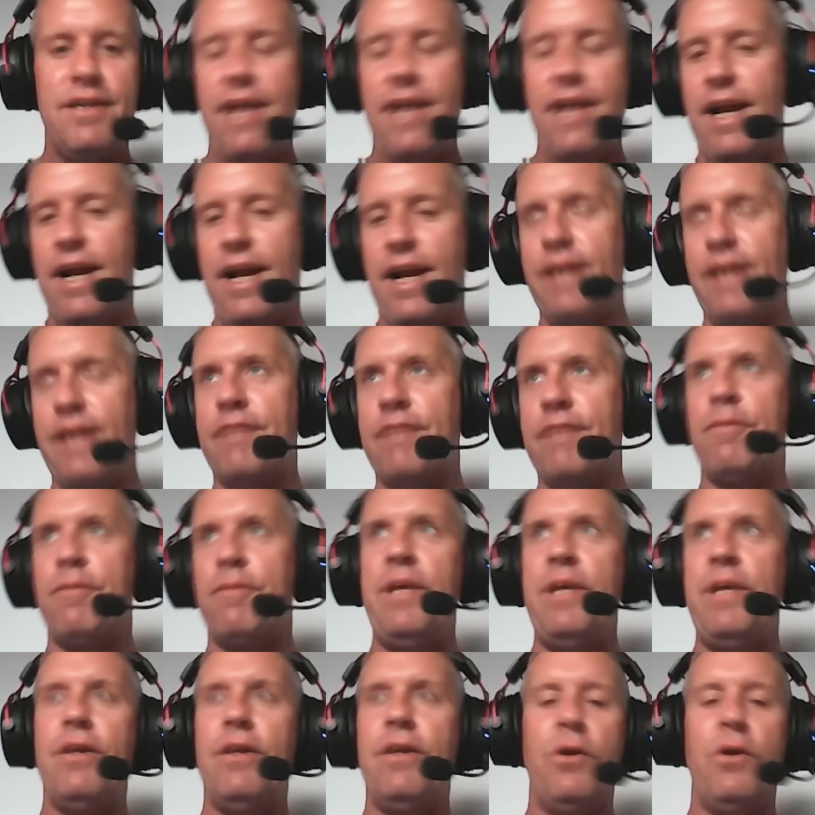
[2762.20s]
and i think for me
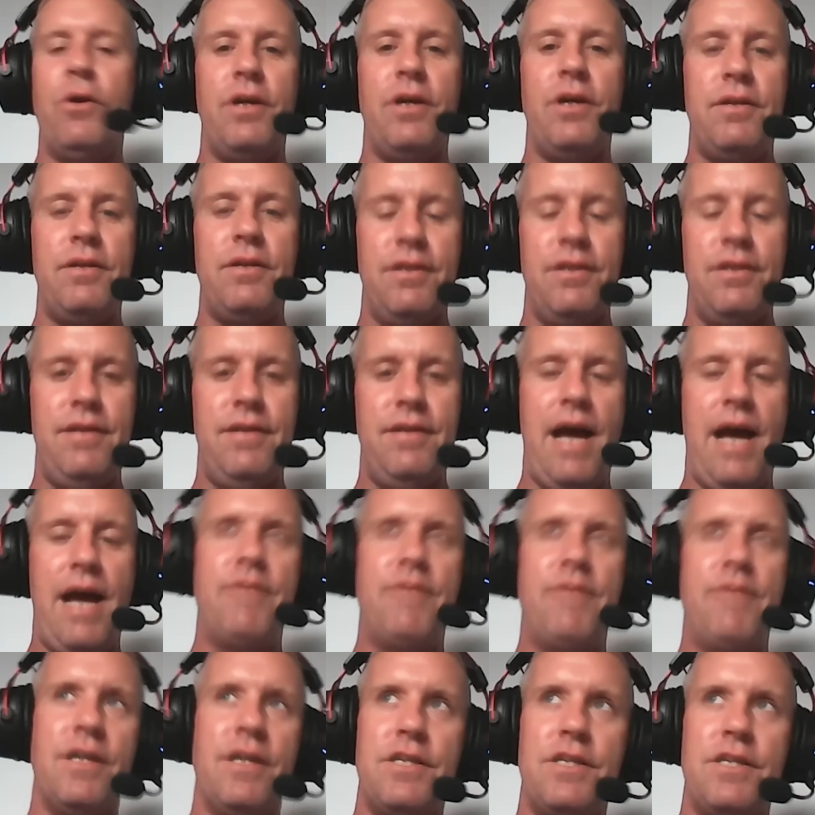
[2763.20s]
though the, the having
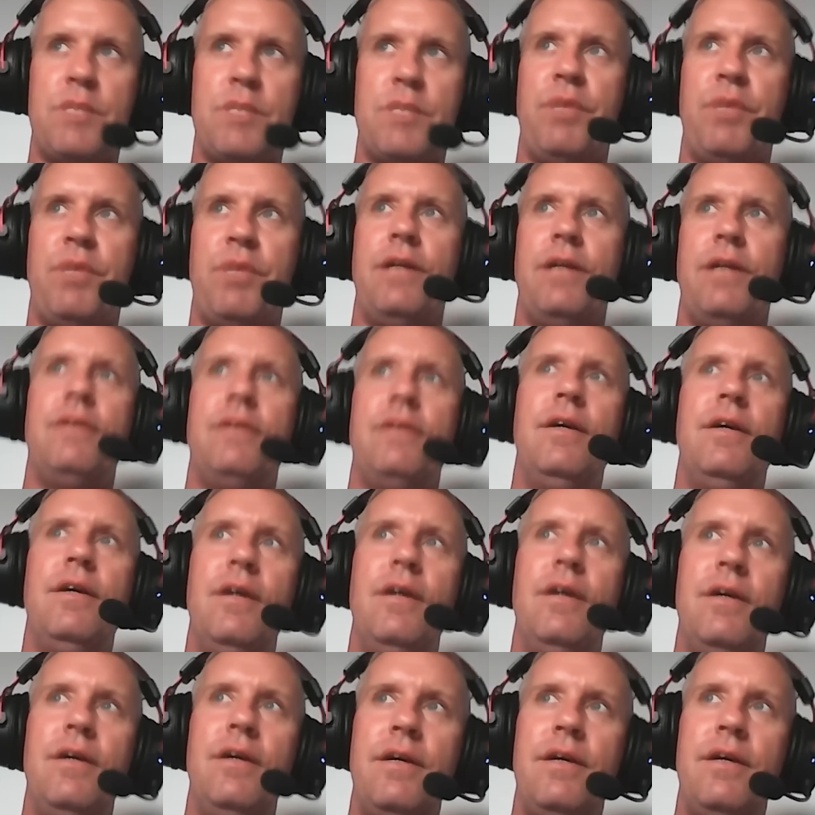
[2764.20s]
a discipline
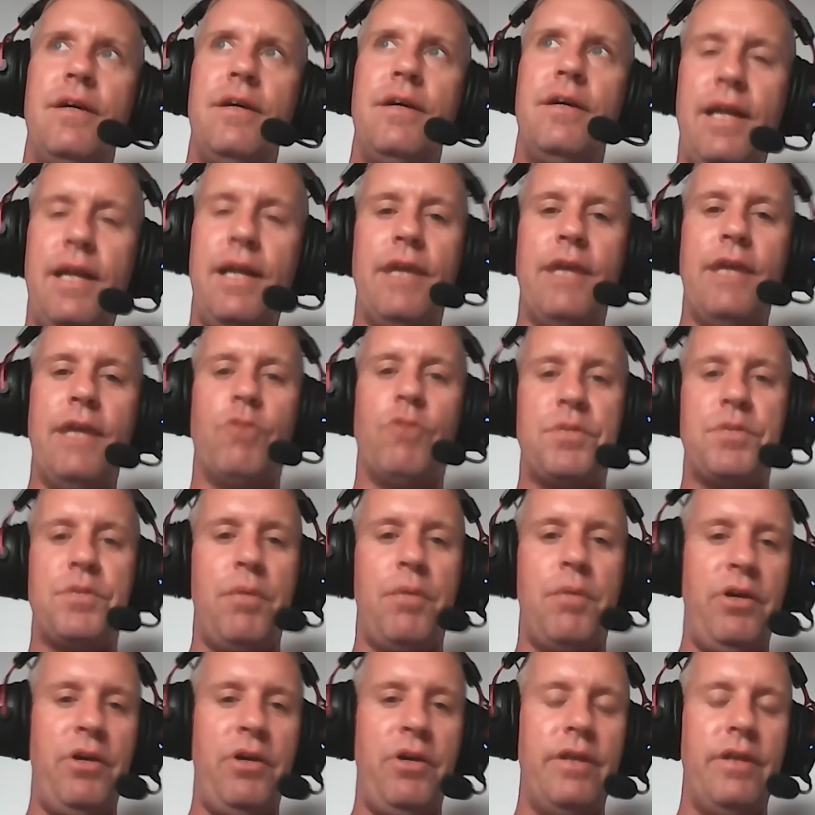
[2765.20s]
getting in groups of
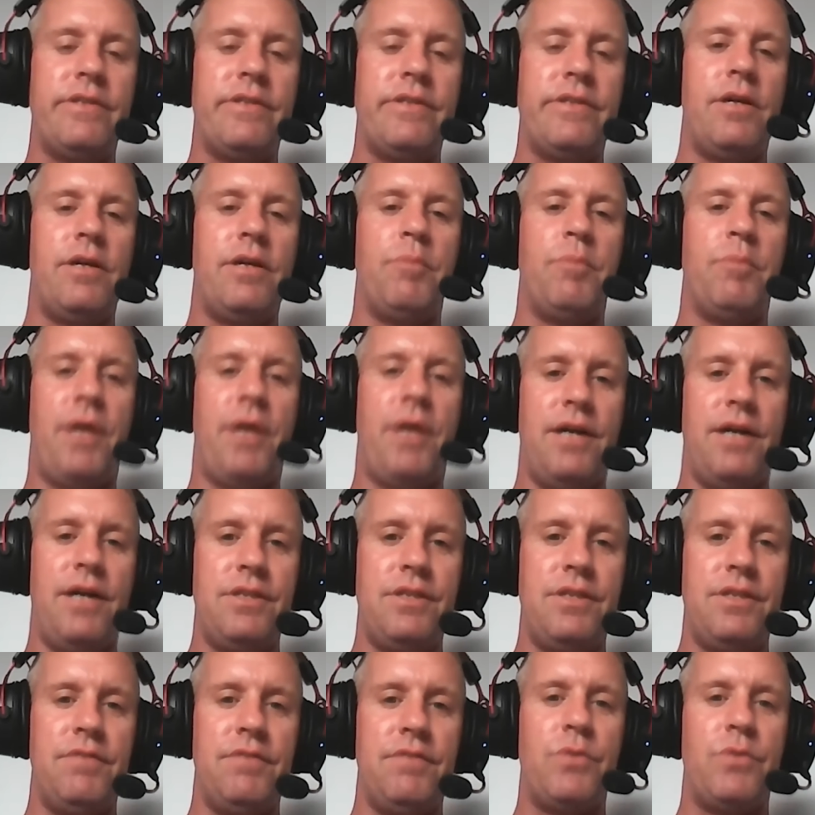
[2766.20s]
communities that are
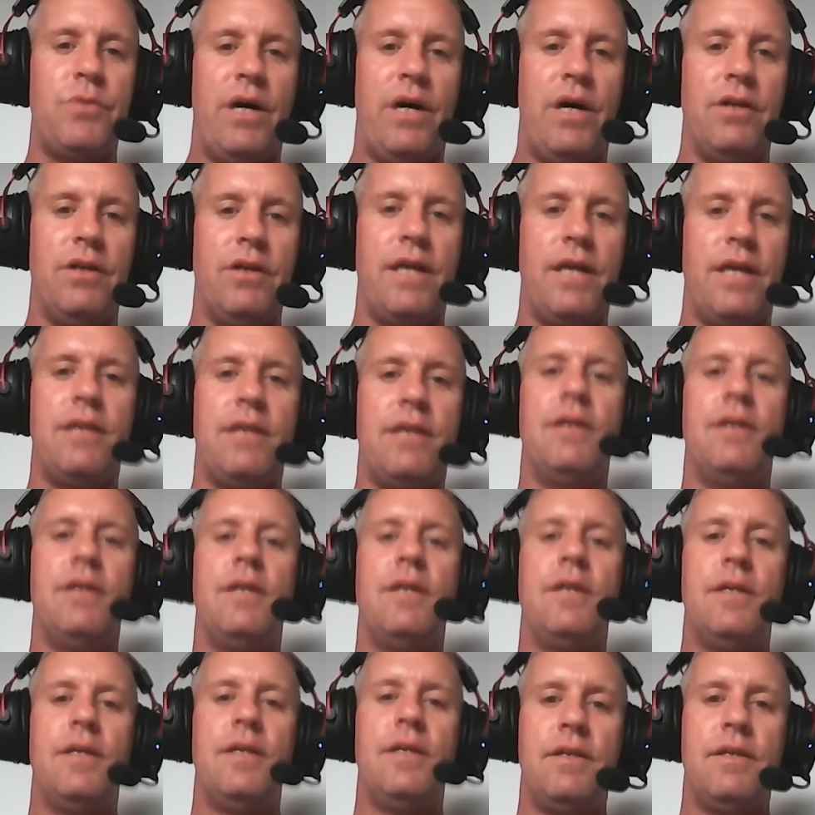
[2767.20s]
positive as well like
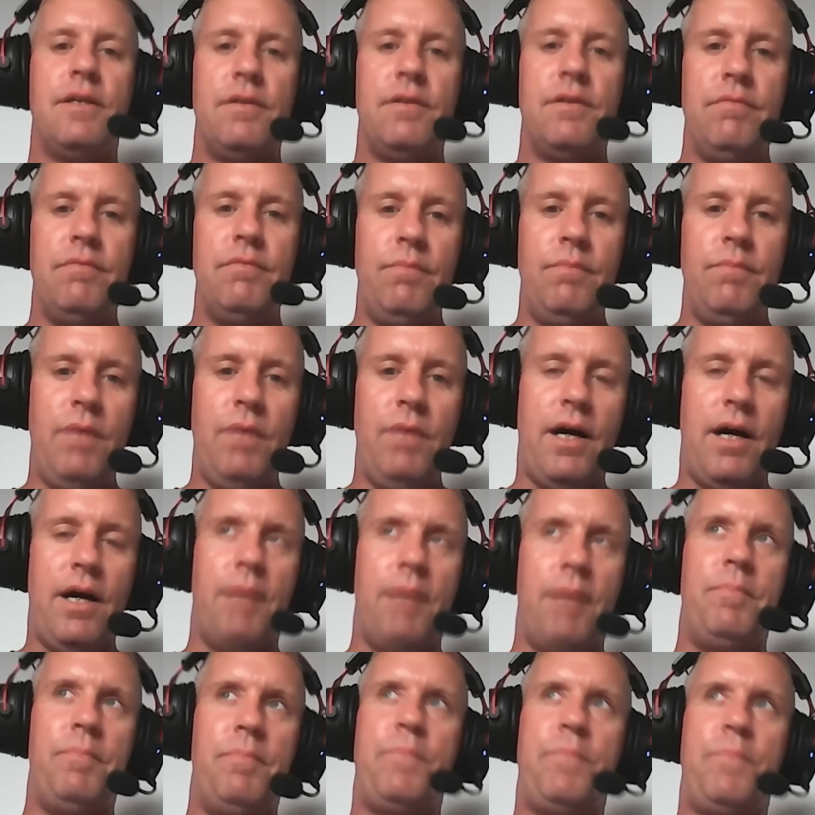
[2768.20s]
uh,
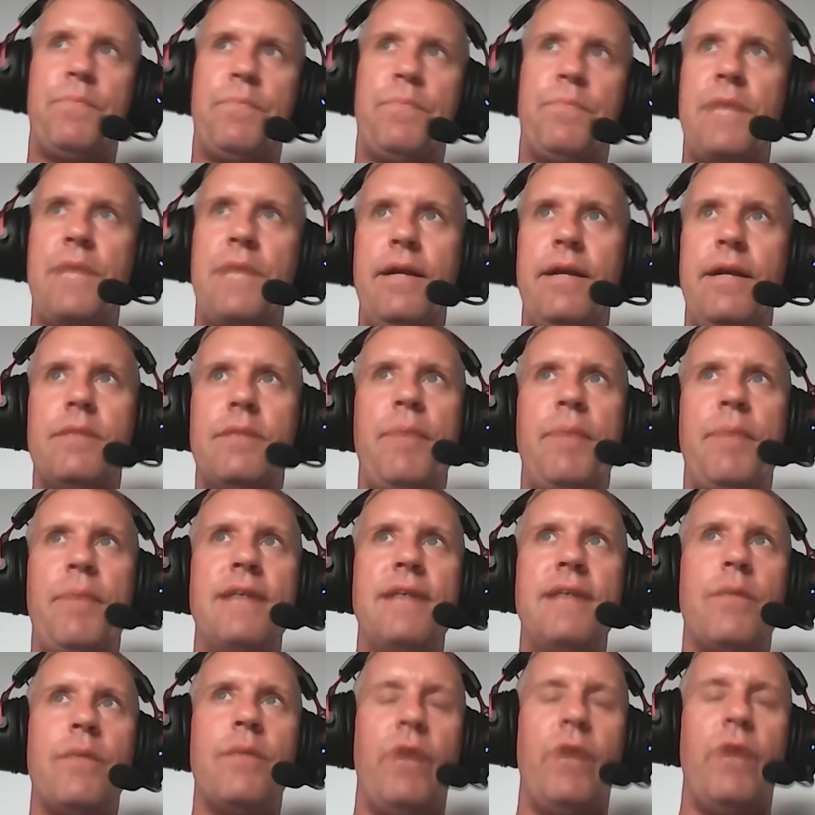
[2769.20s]
and it depends
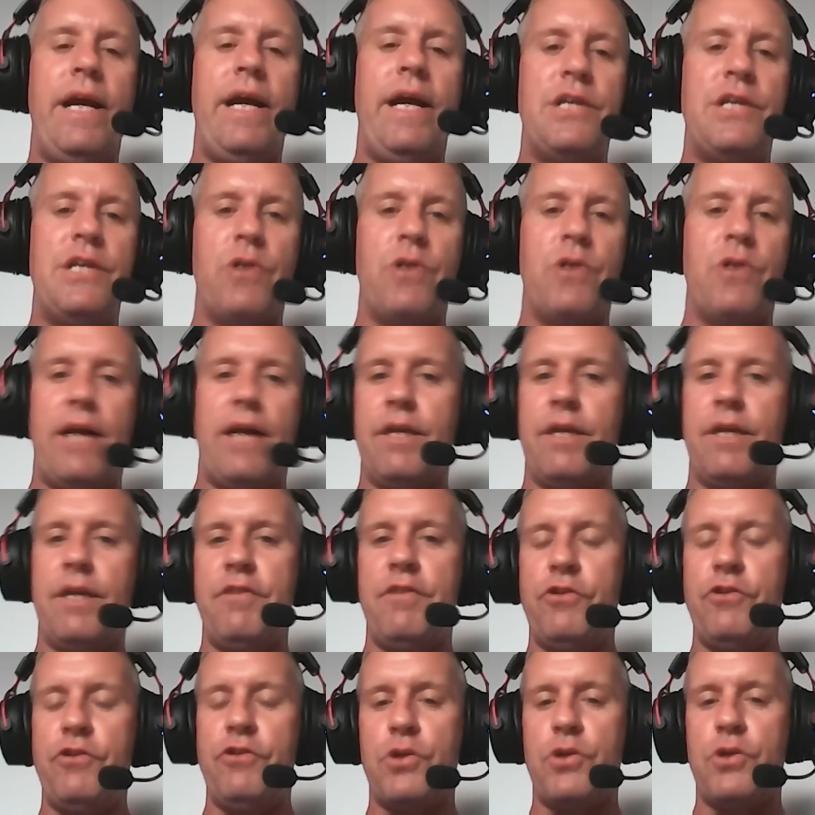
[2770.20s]
on what age you're at like if you're
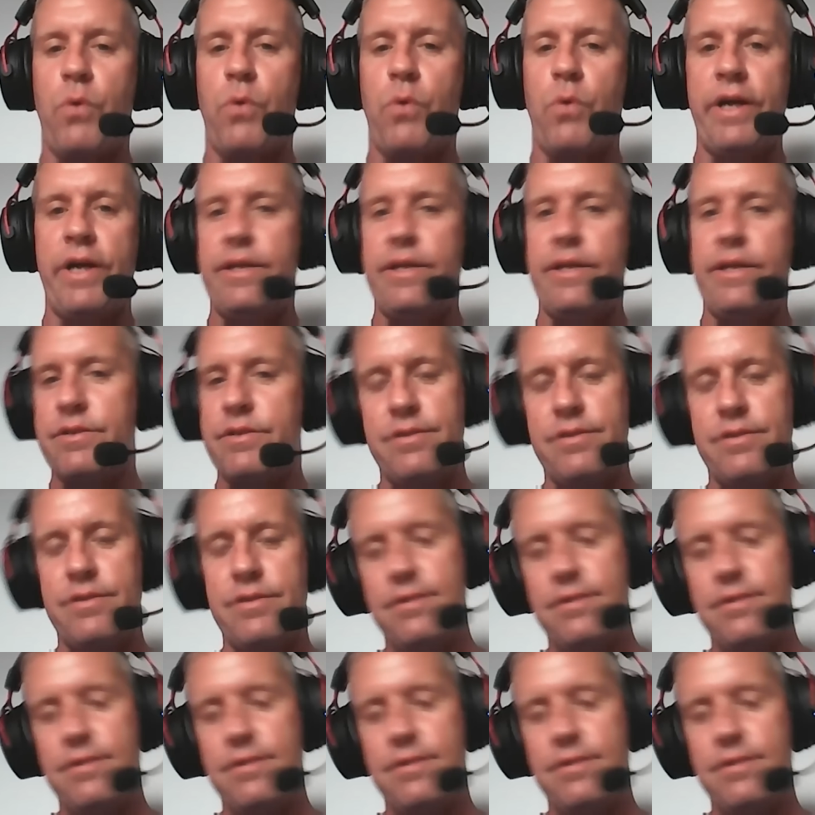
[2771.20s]
in your 20s